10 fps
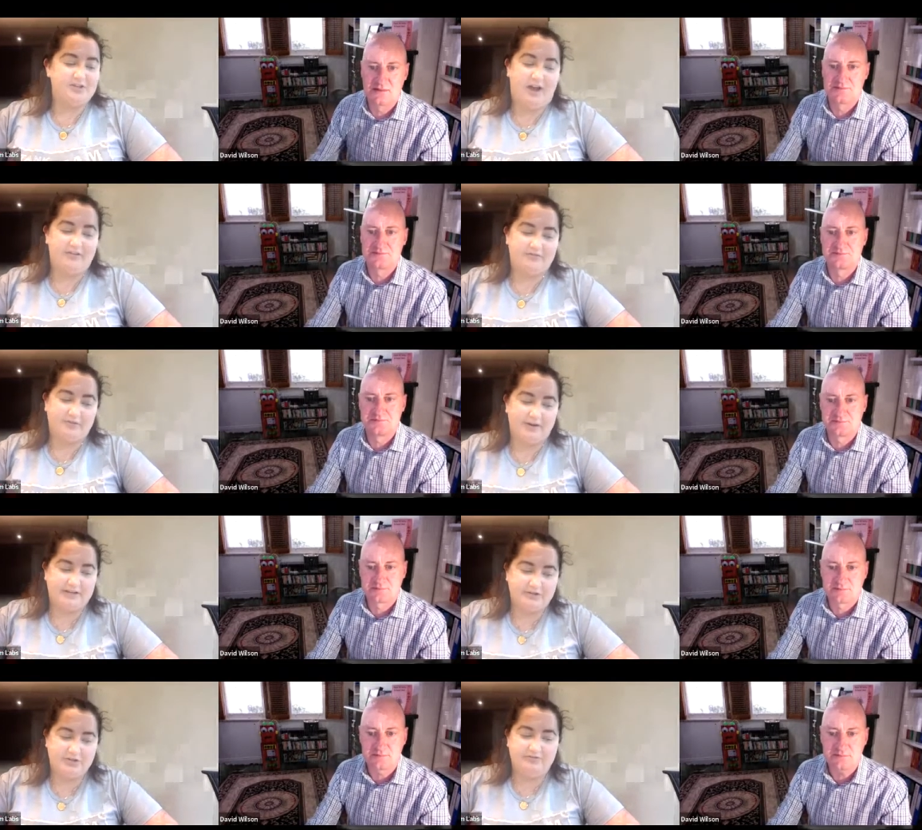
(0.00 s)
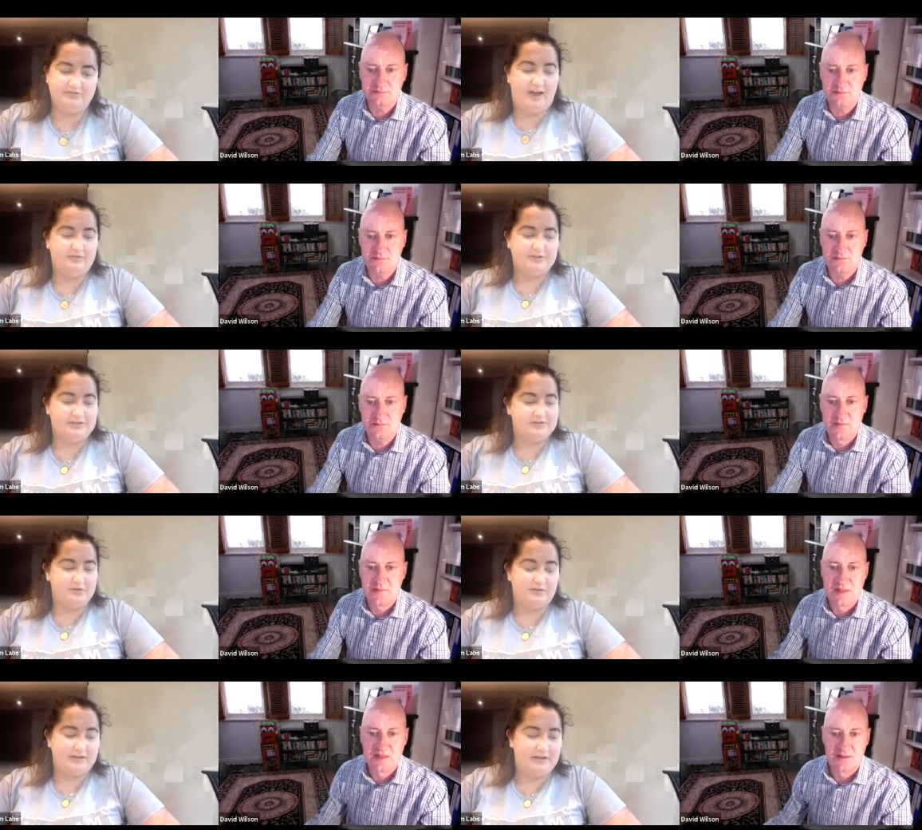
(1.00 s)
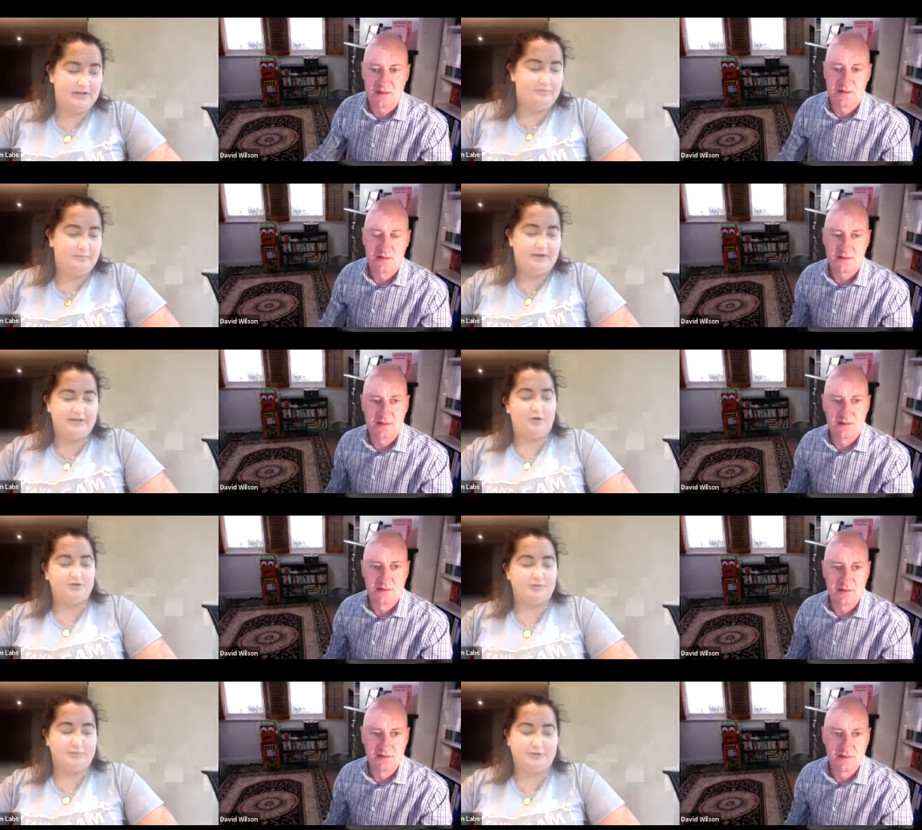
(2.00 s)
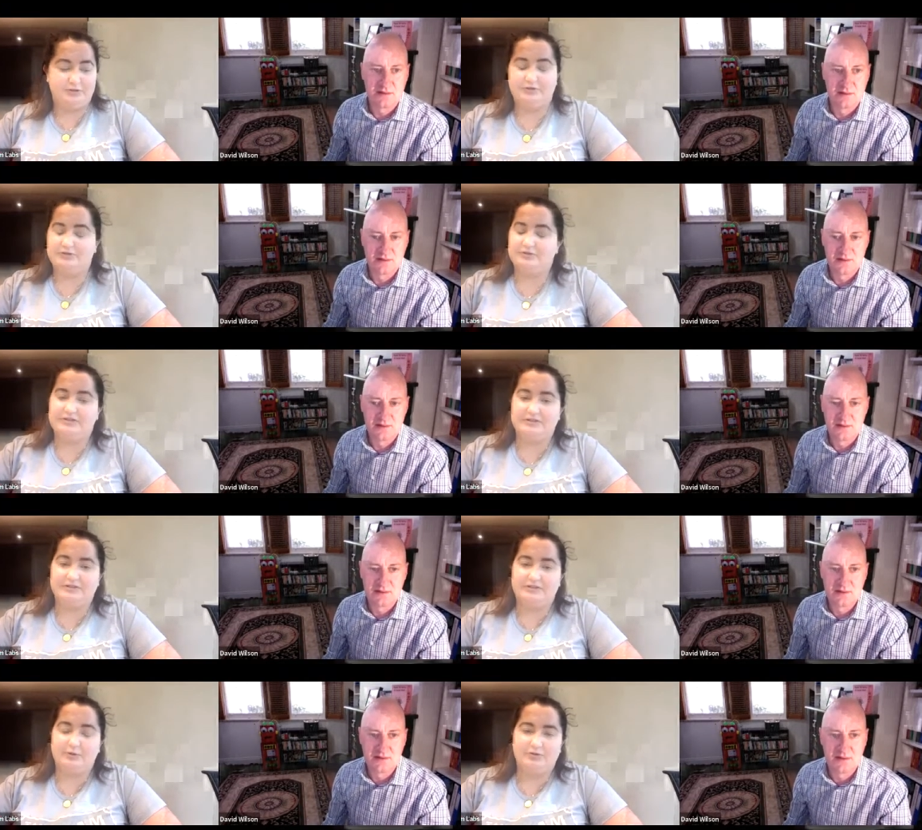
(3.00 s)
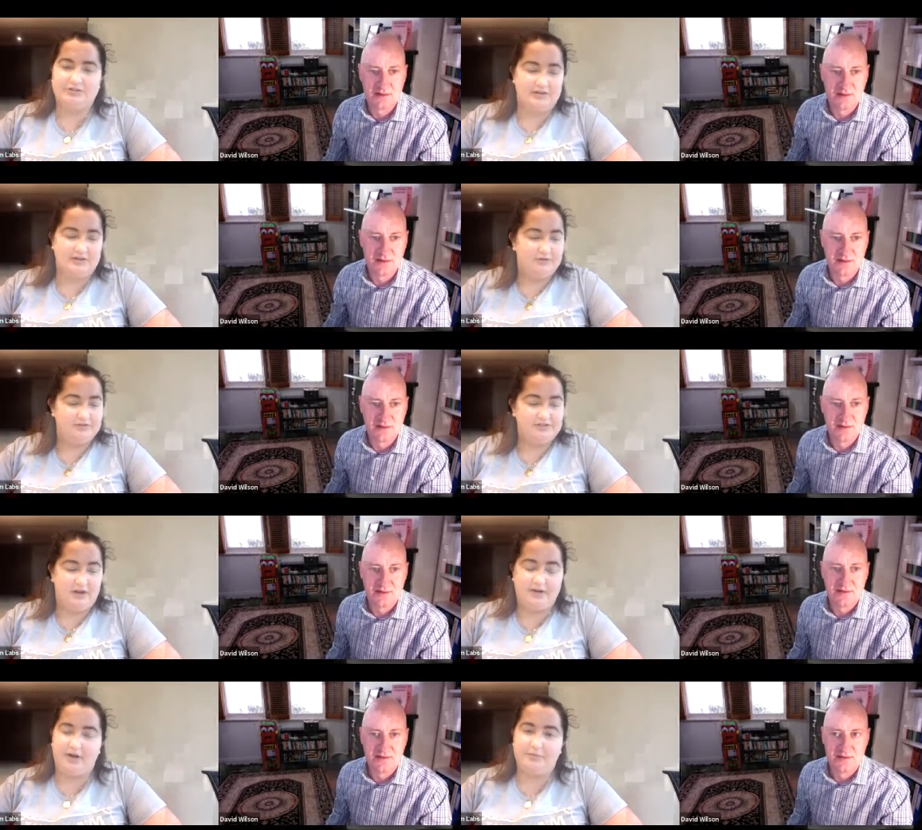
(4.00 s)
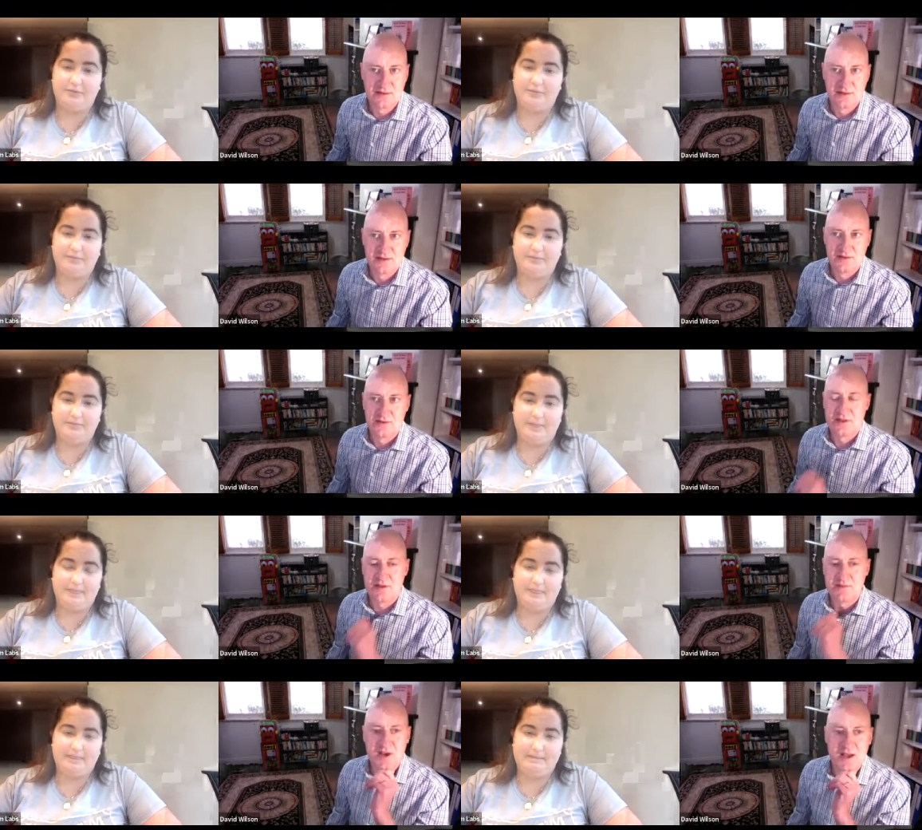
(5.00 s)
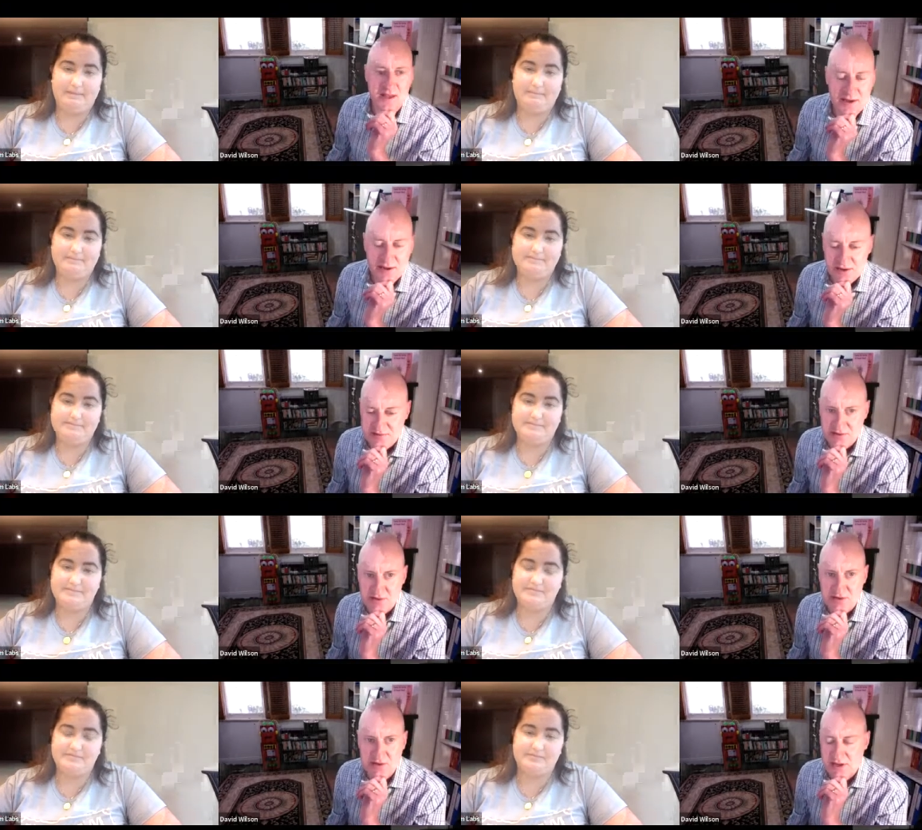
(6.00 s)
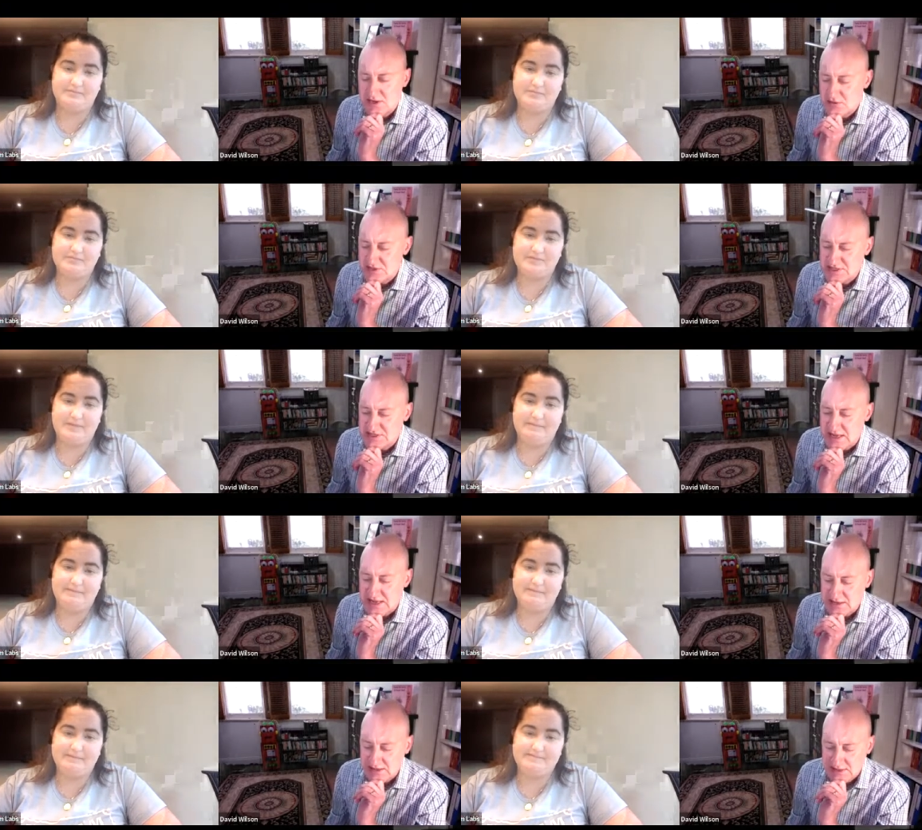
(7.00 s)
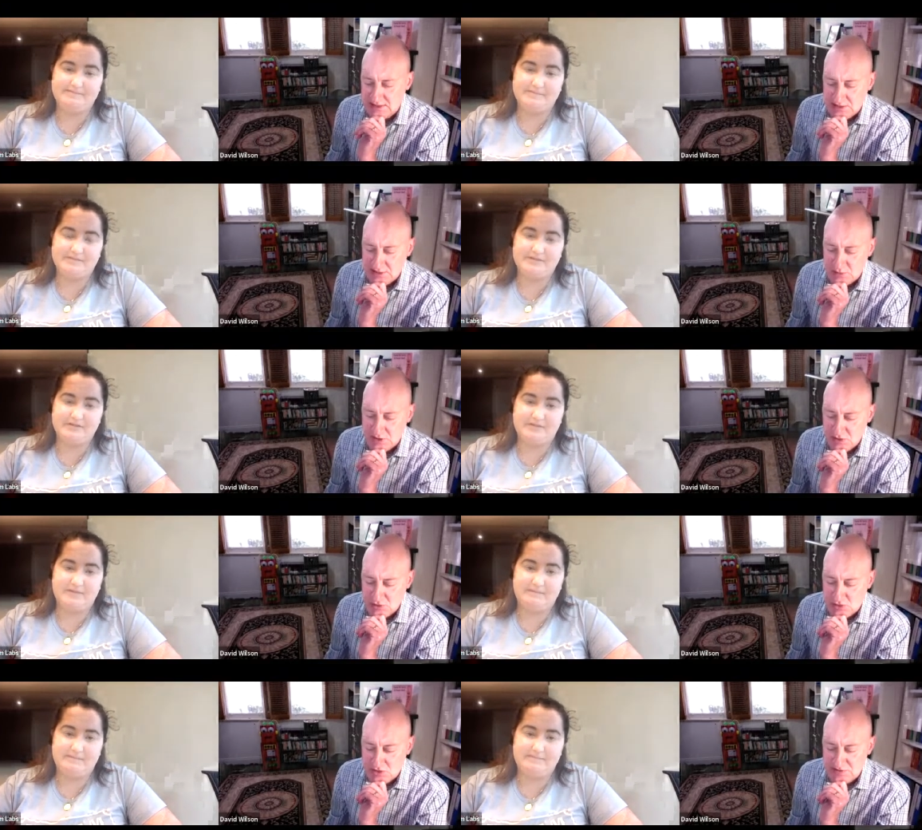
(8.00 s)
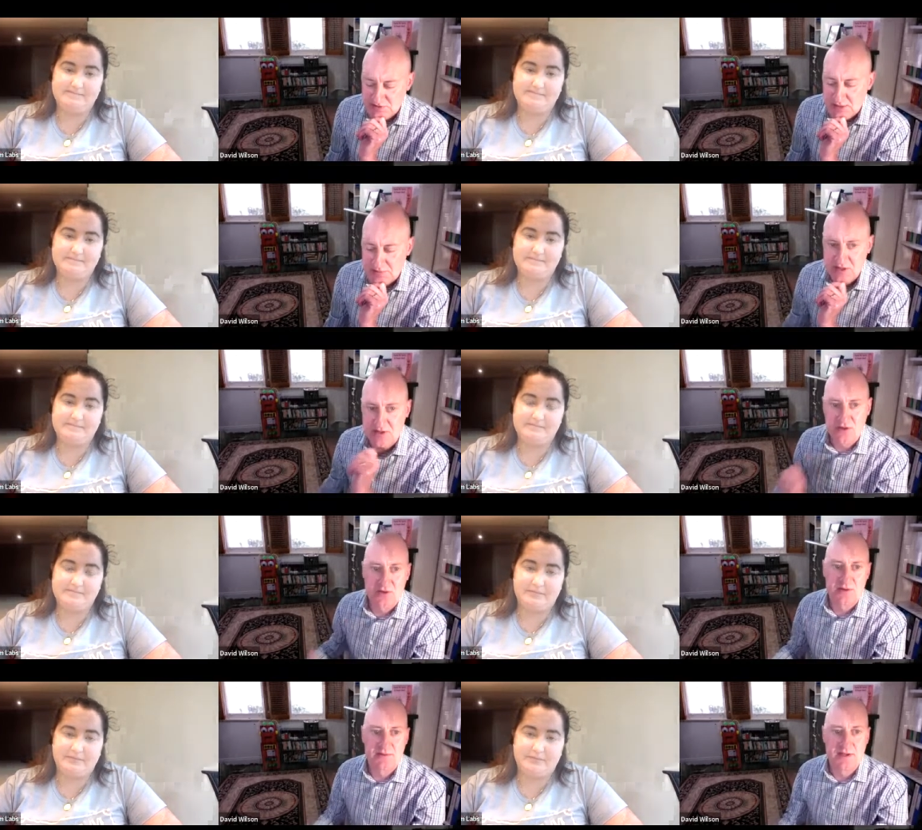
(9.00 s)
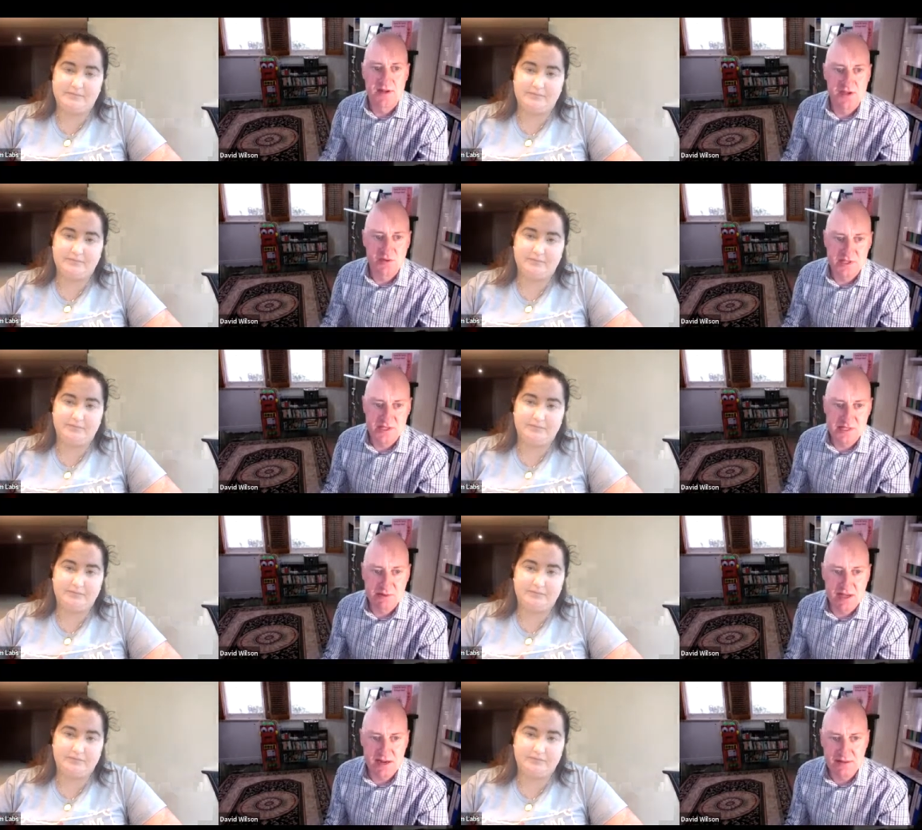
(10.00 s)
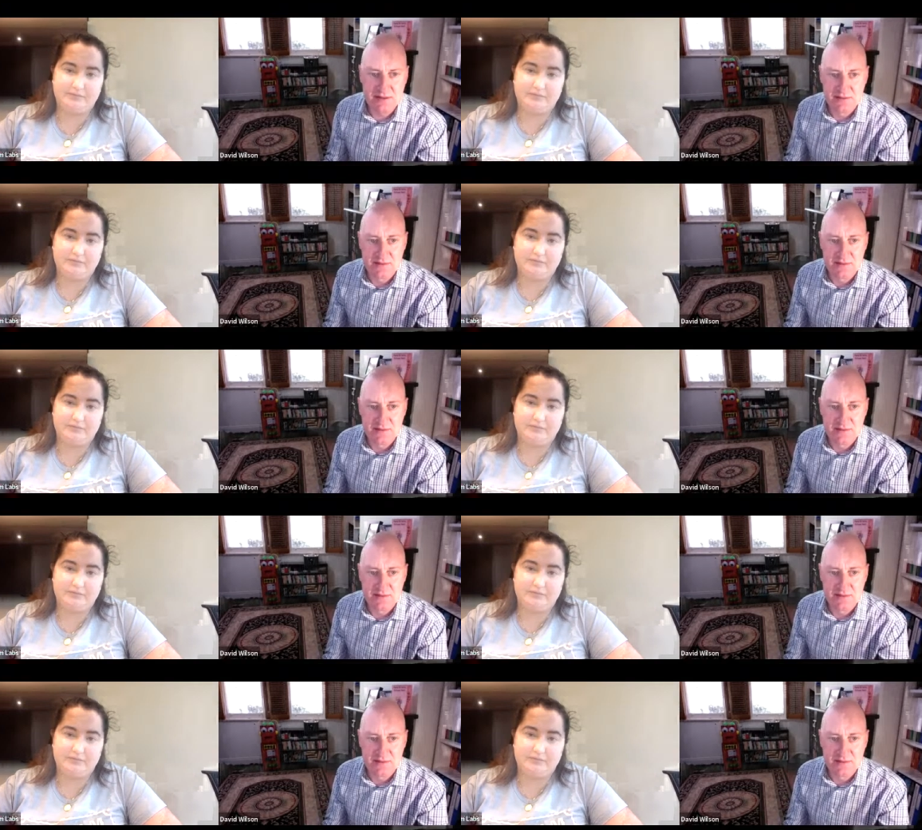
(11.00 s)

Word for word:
Speaker 1: you have for any new founders or any budding entrepreneurs looking to launch their own startup?
Speaker 2: Well, in my area of law, I would say when you're developing your initial business plan,